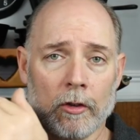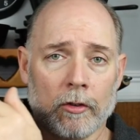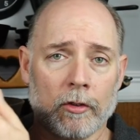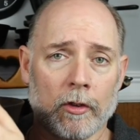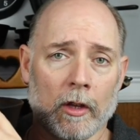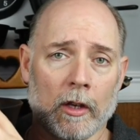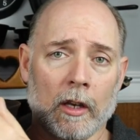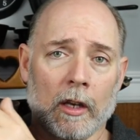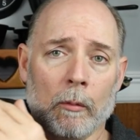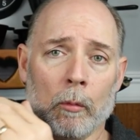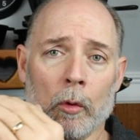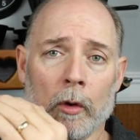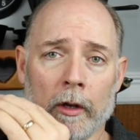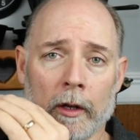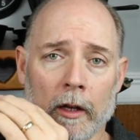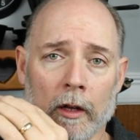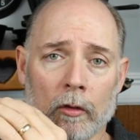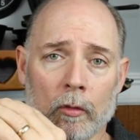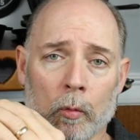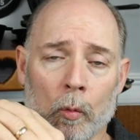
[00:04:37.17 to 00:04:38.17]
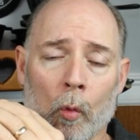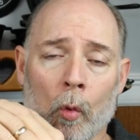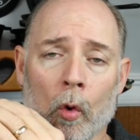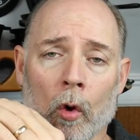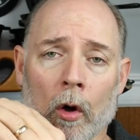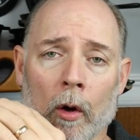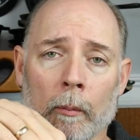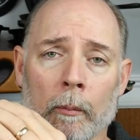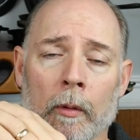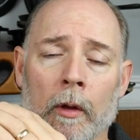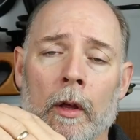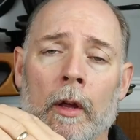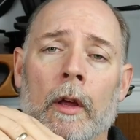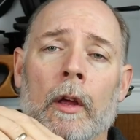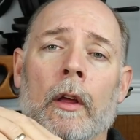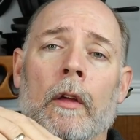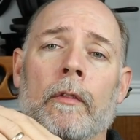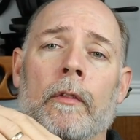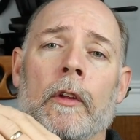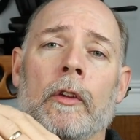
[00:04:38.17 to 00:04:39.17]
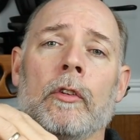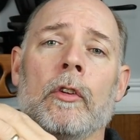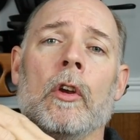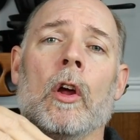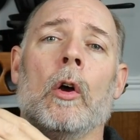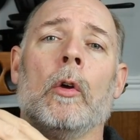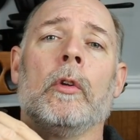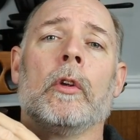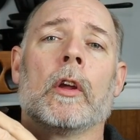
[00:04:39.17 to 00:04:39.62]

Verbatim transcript: And then when it gets warm, then you know you